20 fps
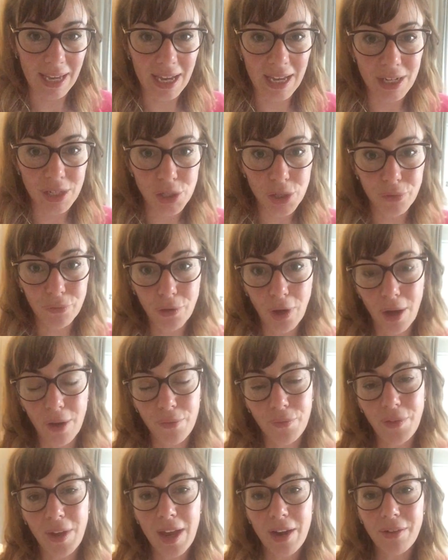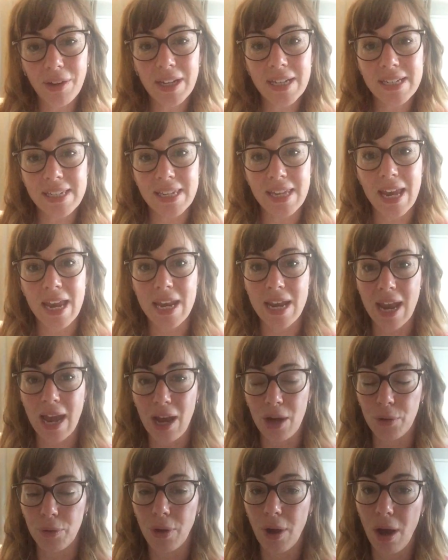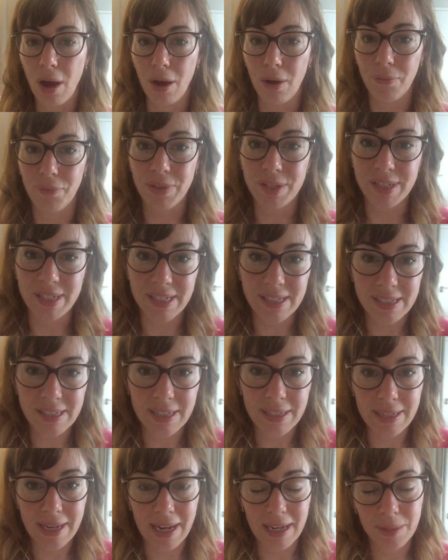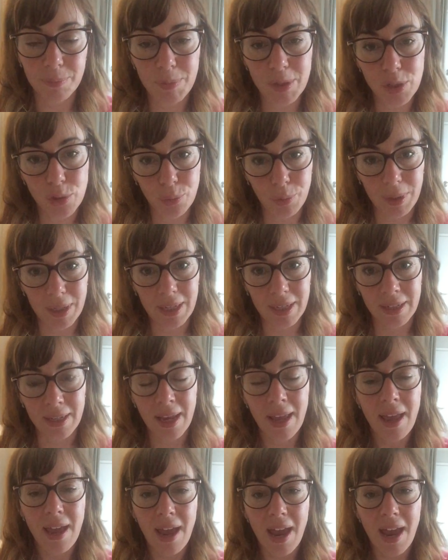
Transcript: and you've got a fair idea now of the disconnect between